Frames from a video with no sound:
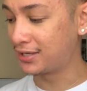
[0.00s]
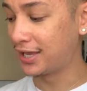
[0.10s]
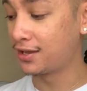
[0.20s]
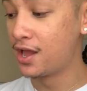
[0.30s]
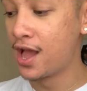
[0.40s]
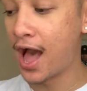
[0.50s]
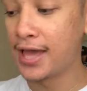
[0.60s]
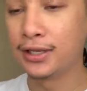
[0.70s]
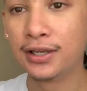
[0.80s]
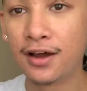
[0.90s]
Like, I
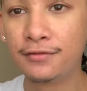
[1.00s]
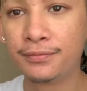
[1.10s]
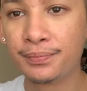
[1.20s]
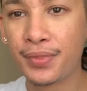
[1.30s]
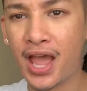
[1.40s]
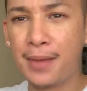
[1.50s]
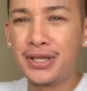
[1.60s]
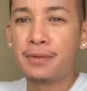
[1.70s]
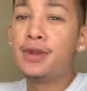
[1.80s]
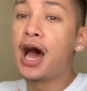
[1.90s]
love, I mean,
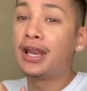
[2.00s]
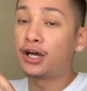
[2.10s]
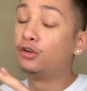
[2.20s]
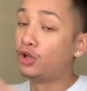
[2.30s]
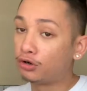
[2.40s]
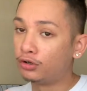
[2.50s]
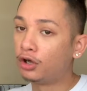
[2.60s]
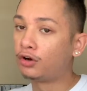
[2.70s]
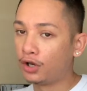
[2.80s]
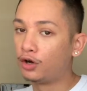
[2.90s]
I'm not like a
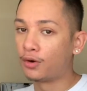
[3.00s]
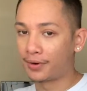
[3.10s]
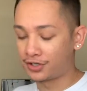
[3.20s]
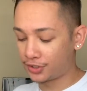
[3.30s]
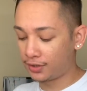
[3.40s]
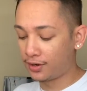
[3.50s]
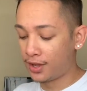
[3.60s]
logo person,